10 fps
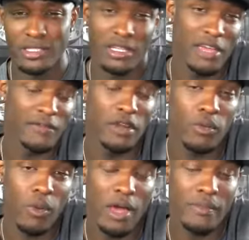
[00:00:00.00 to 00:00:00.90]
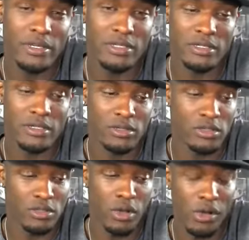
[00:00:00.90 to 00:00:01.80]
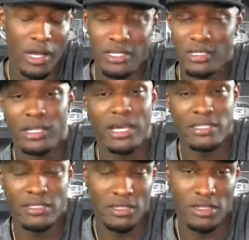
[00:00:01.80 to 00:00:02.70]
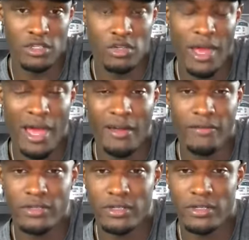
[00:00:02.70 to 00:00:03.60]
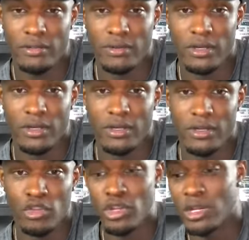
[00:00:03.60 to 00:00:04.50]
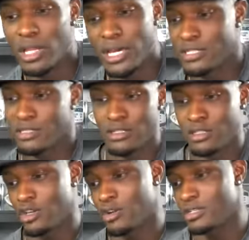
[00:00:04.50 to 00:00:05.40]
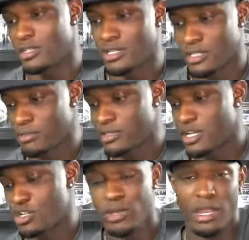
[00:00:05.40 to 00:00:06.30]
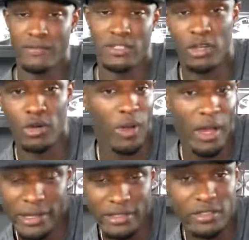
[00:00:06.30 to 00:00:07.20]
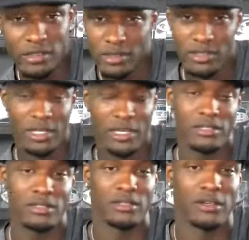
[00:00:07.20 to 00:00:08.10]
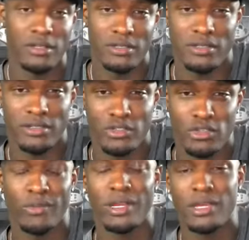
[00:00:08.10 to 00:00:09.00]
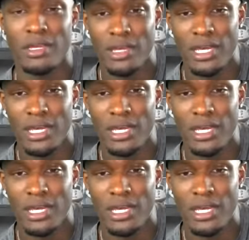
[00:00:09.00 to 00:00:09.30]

And even in the wine business, there's all kinds of licenses you have to, you need a license in certain states. Some states you can't even sell wine into those states. You know, there's just so many.